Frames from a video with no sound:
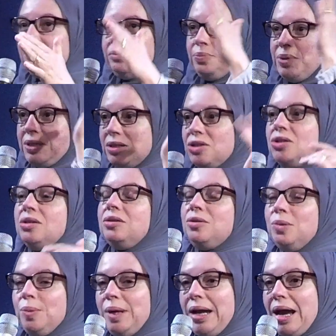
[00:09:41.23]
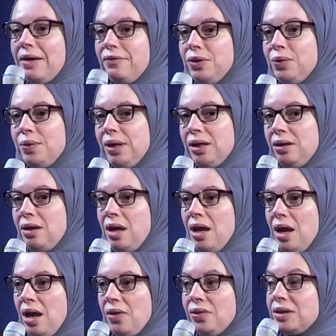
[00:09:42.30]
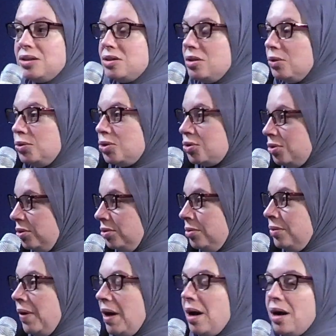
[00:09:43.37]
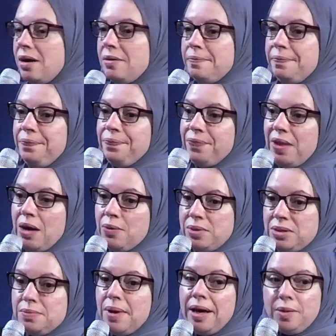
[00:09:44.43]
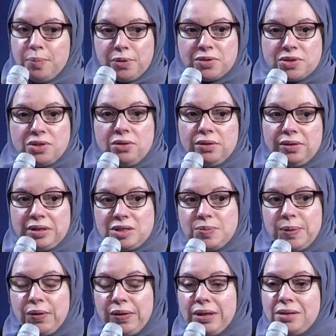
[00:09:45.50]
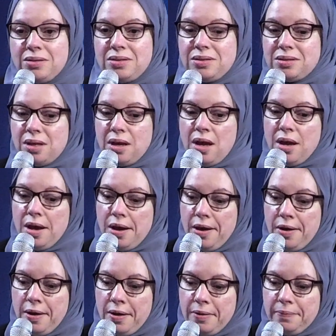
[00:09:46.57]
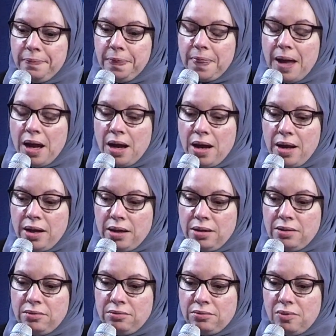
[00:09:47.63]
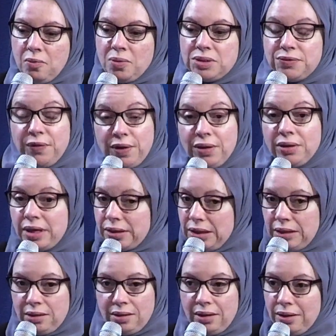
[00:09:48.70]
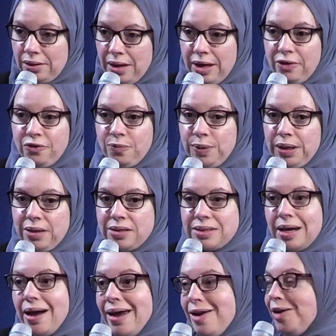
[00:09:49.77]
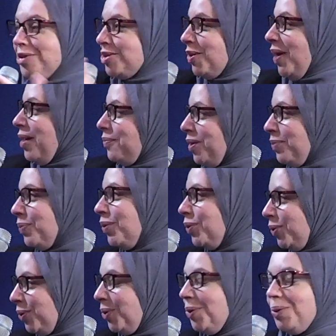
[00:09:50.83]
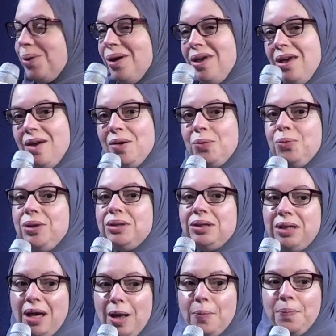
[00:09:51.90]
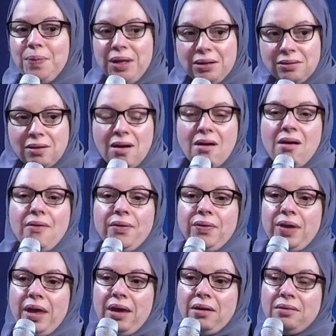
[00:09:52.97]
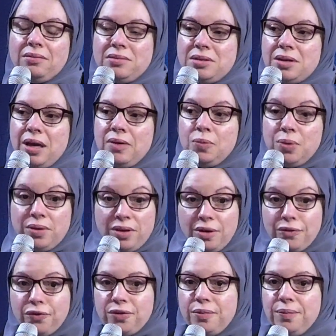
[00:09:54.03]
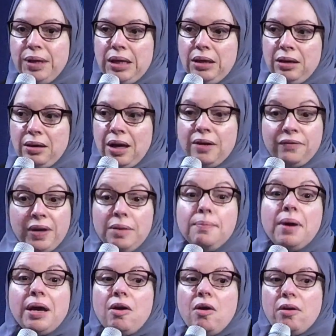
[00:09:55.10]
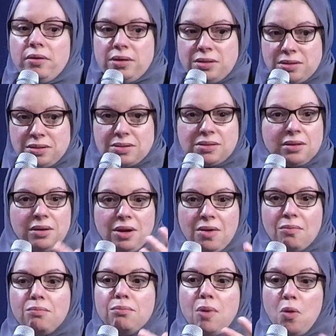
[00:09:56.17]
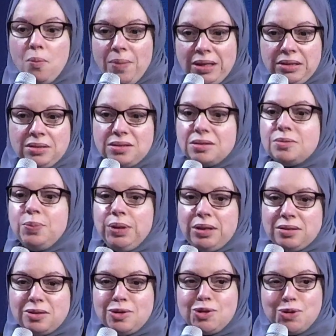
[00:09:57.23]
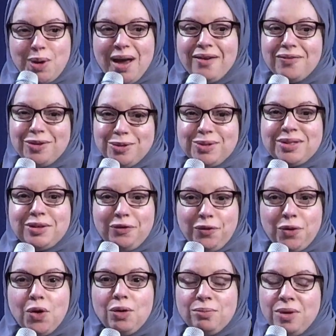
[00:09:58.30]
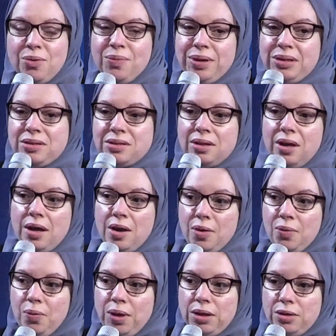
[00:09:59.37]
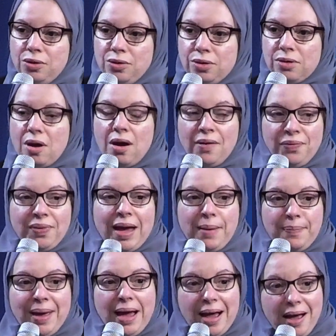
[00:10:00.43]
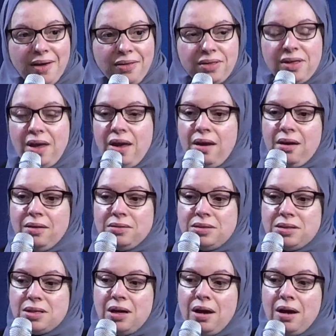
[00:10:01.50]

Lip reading: position or what have you. And that's so true. That was my personal experience. I was very lucky in life because I also had people who really helped me along and were there for me kind of in my hardest moments, because you do have those difficult moments when you're on that path. And